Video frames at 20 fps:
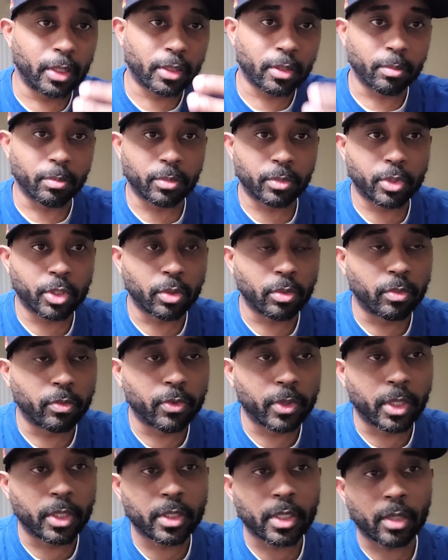some shooting
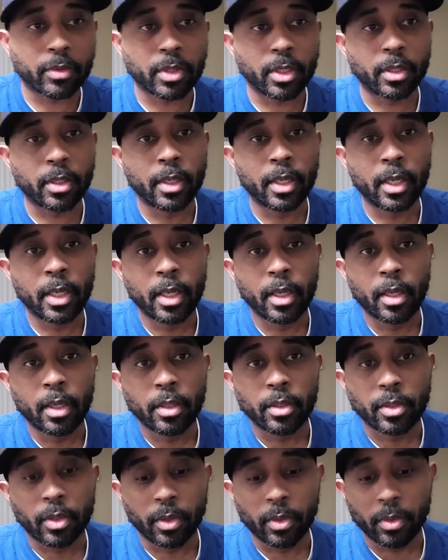footage out there.
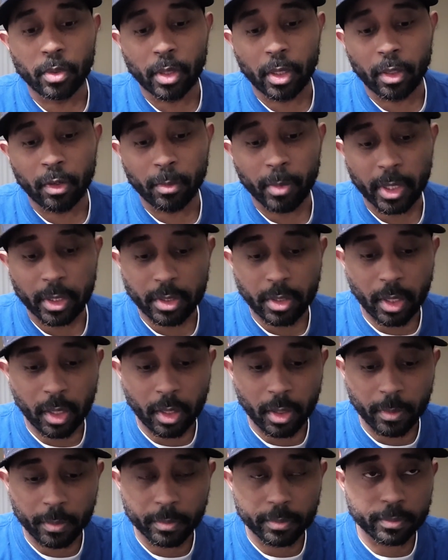So everybody stay
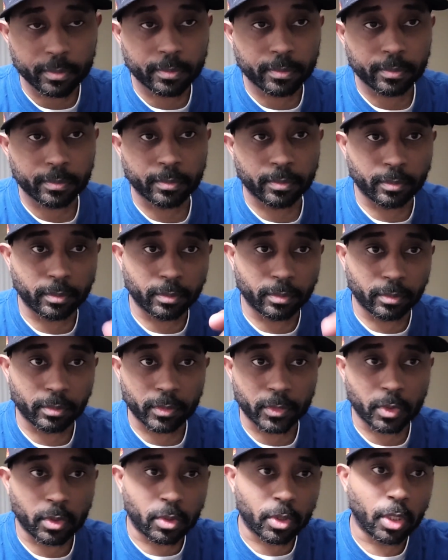up.
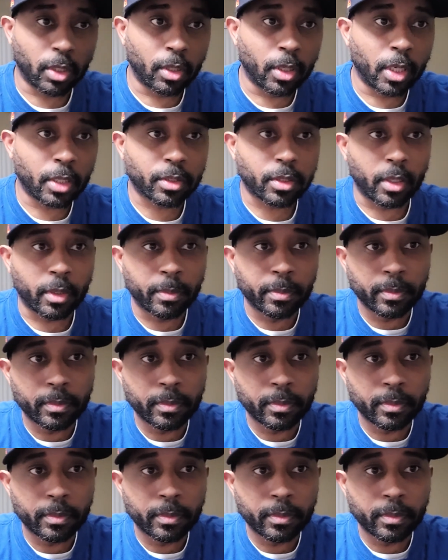See you next time.